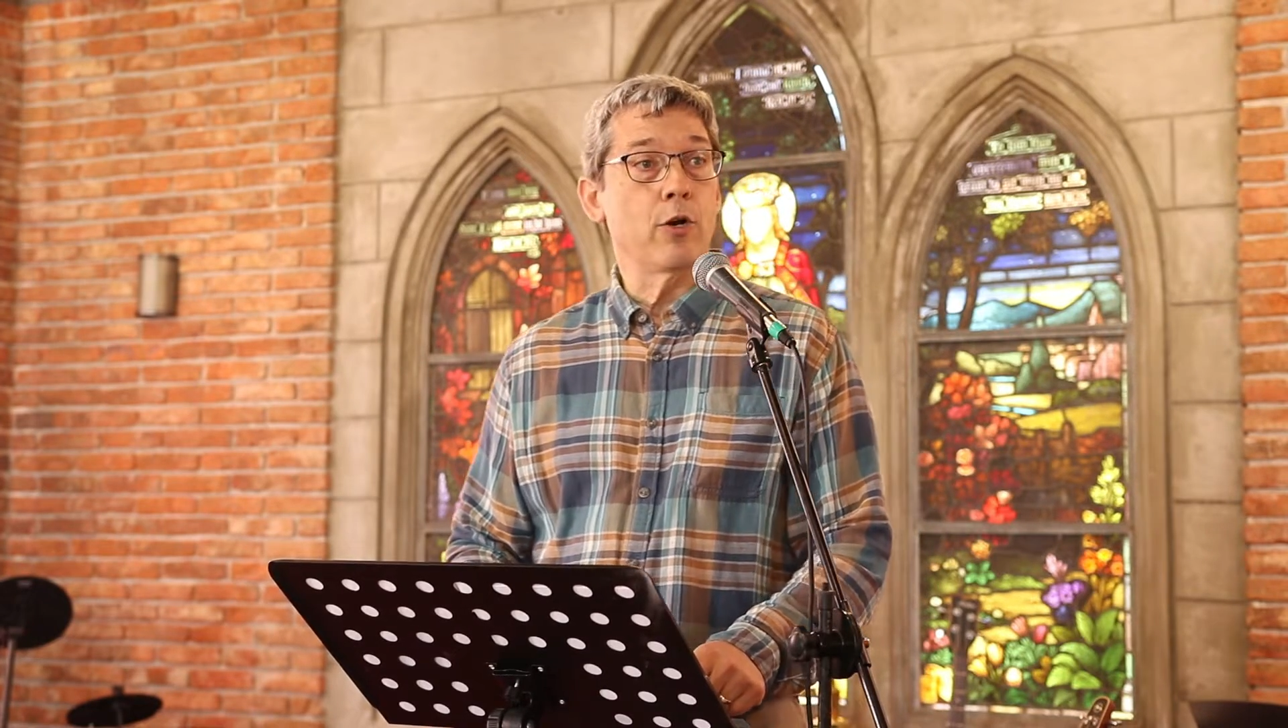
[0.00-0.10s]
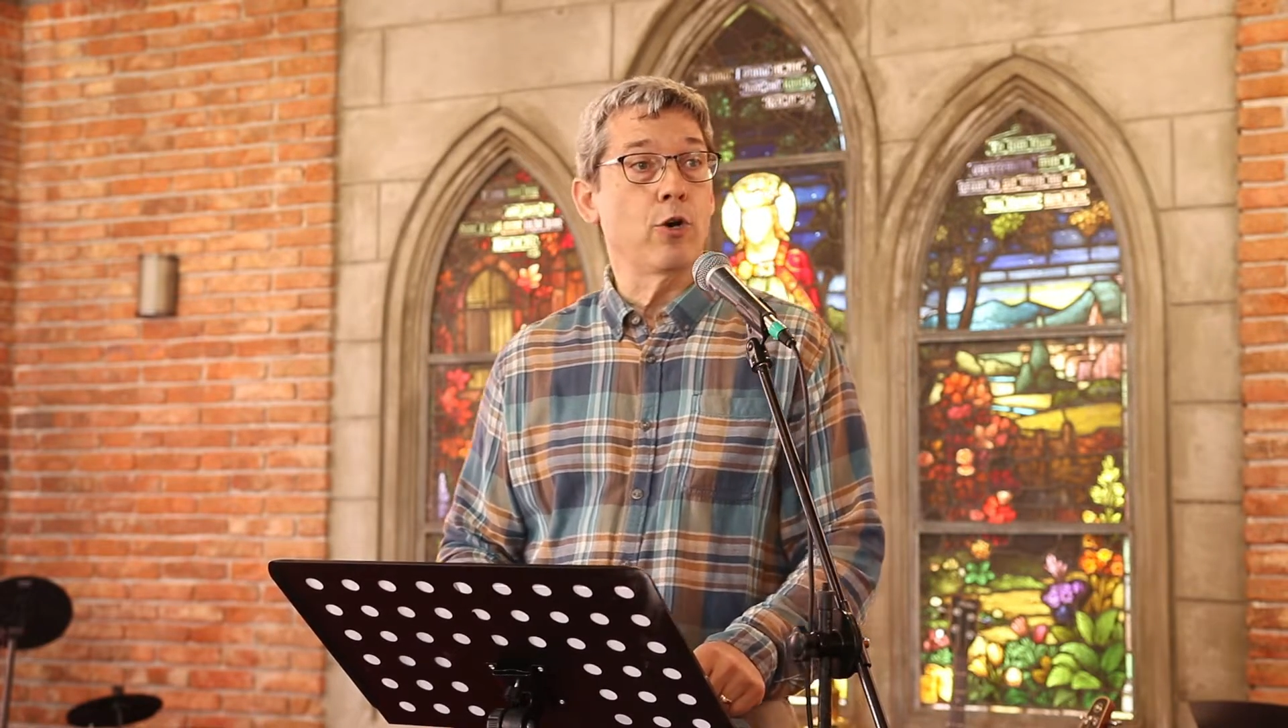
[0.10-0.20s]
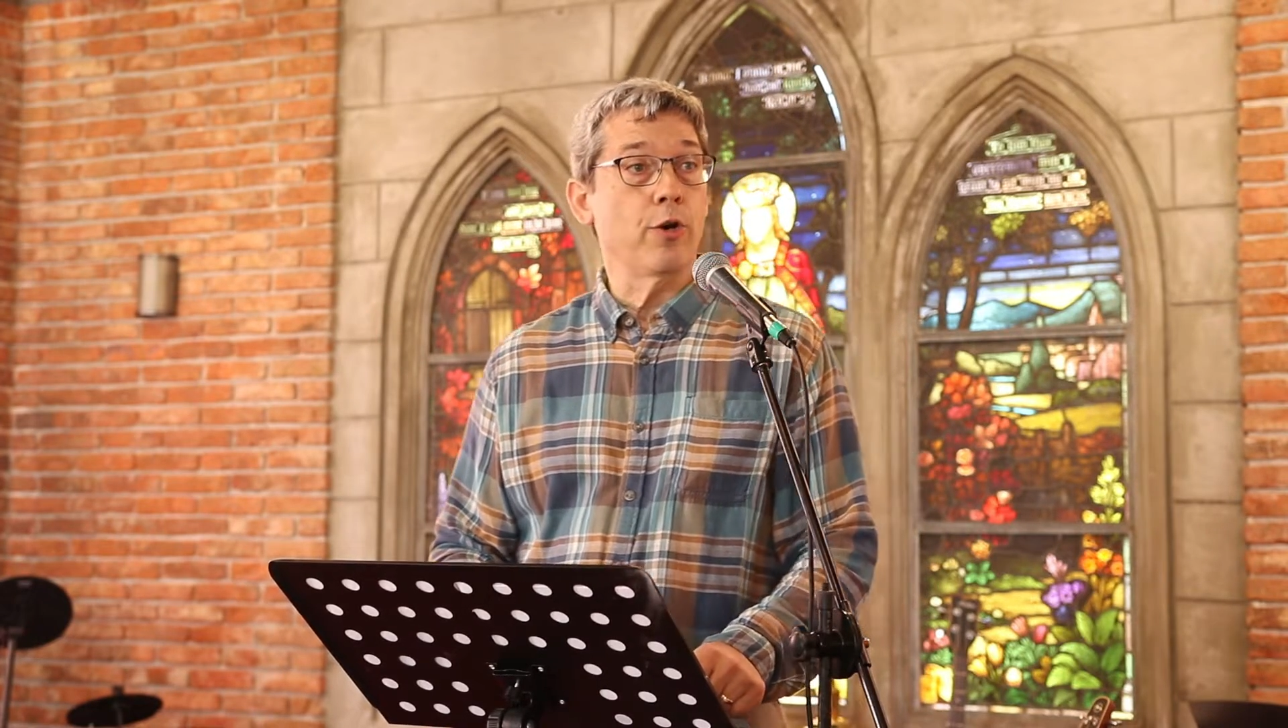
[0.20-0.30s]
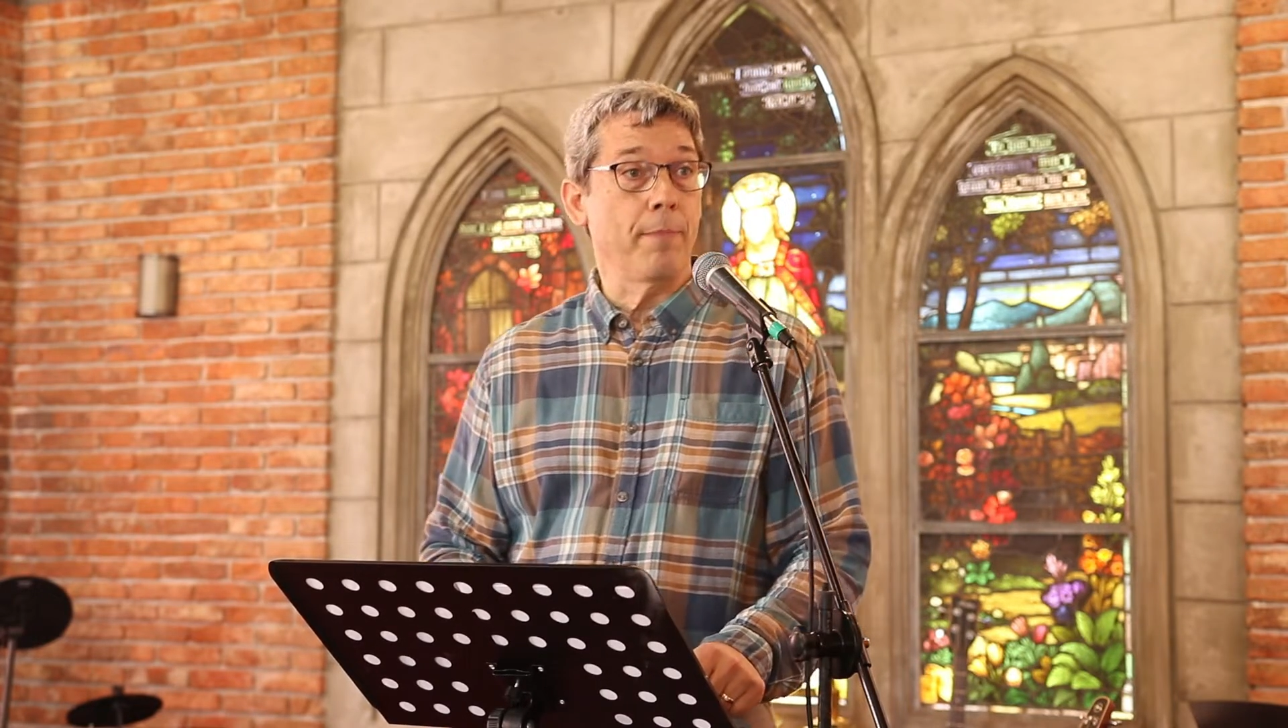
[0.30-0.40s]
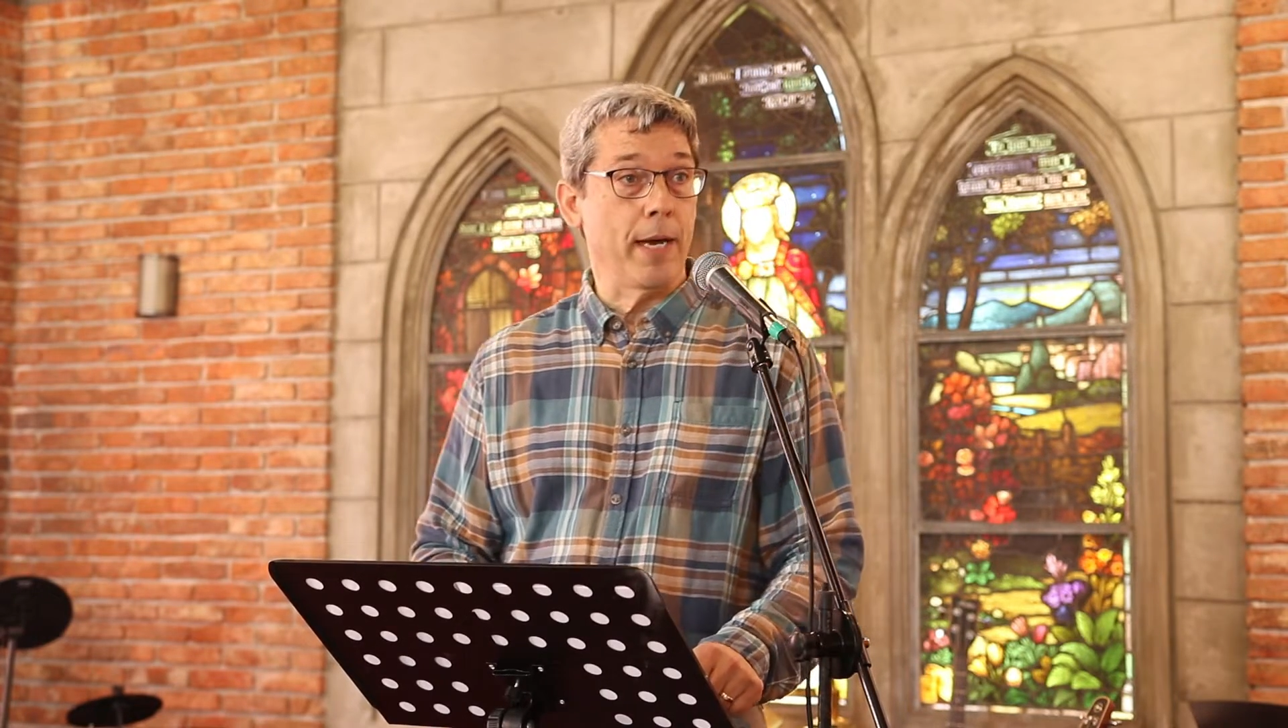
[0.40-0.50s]

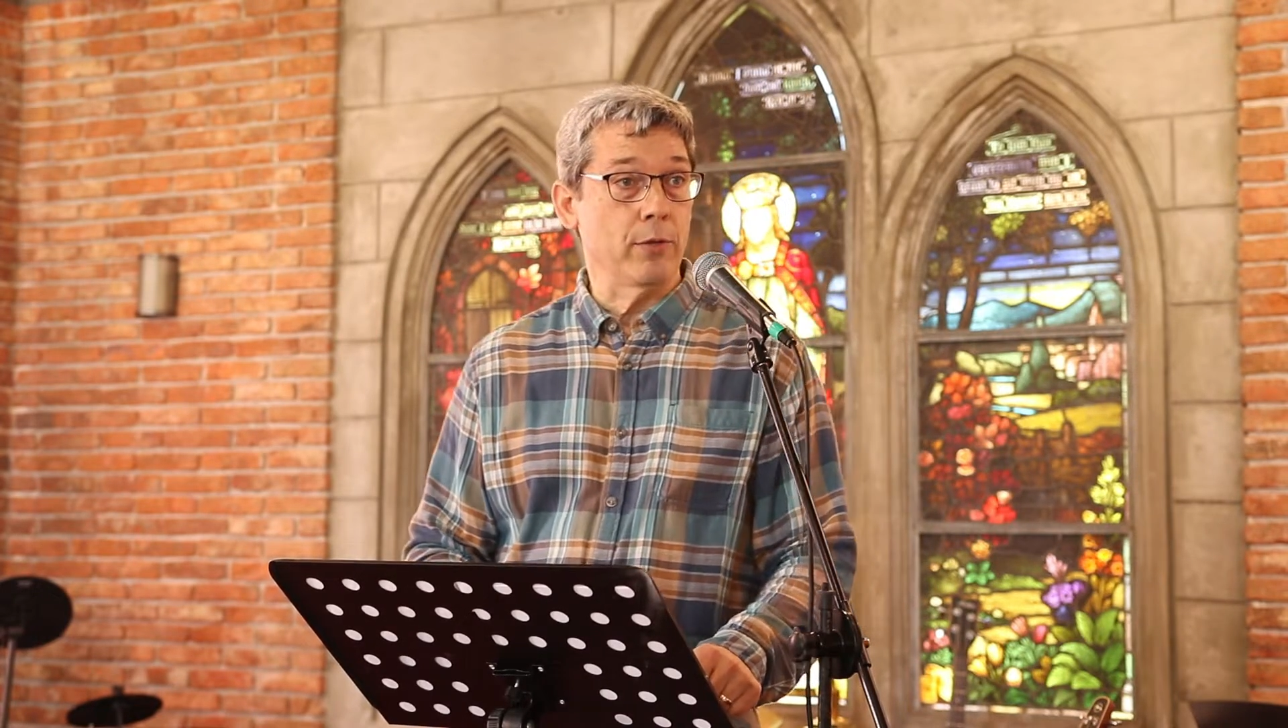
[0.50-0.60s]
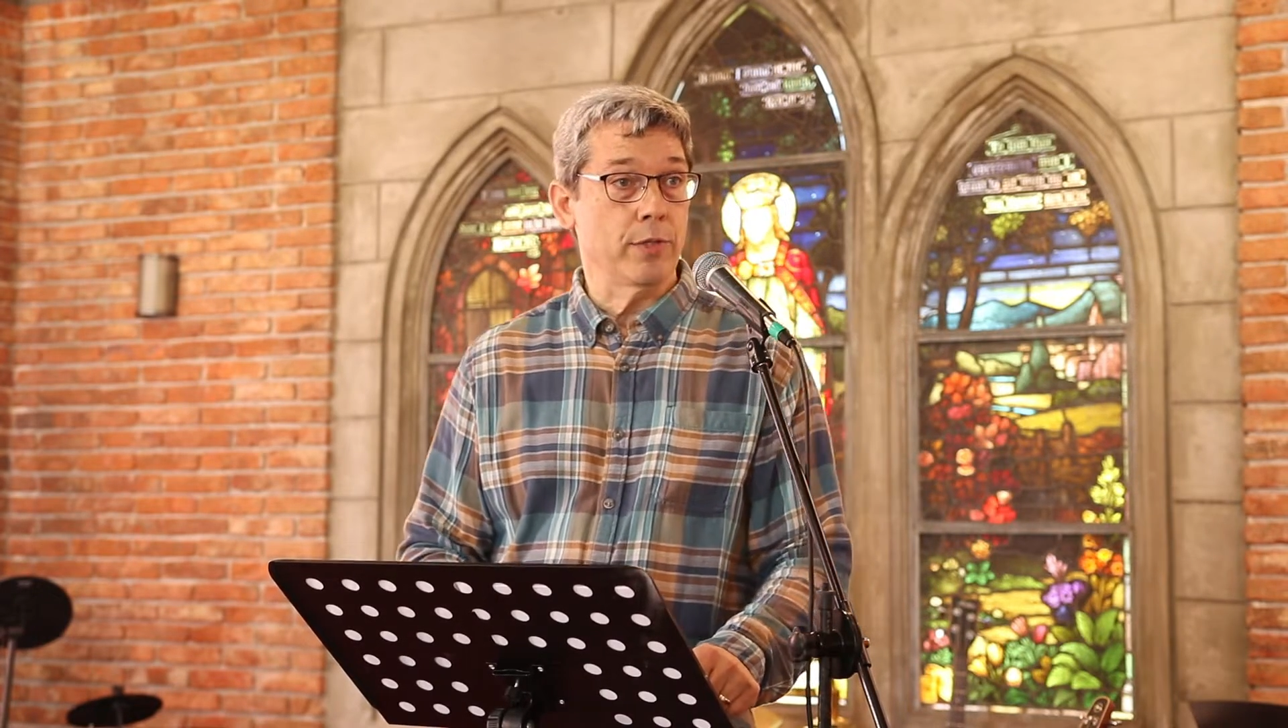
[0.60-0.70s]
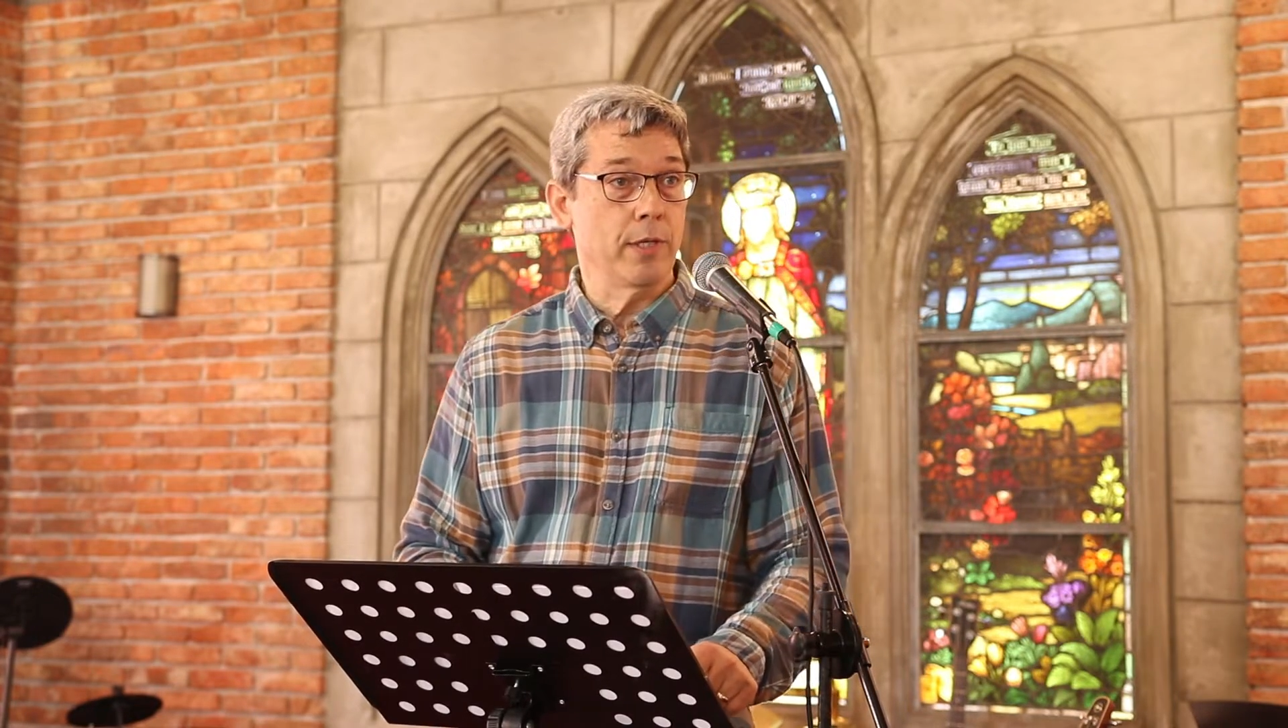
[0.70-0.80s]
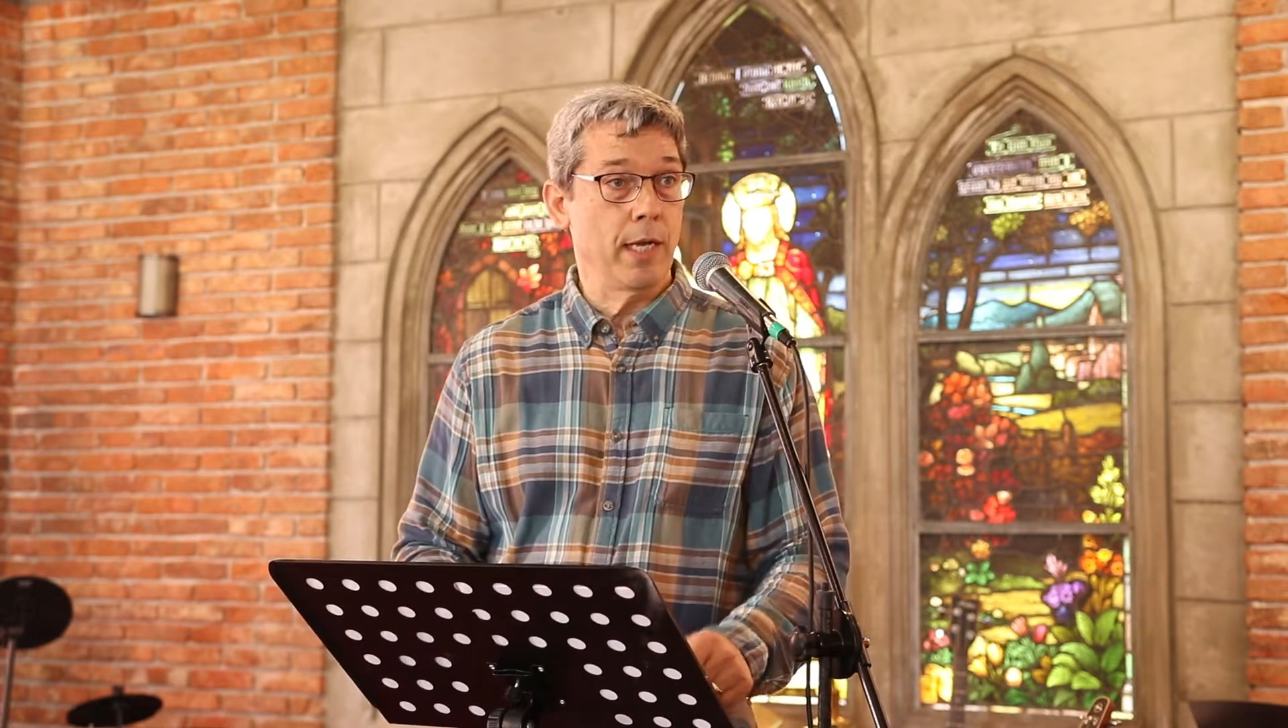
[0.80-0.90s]
heard about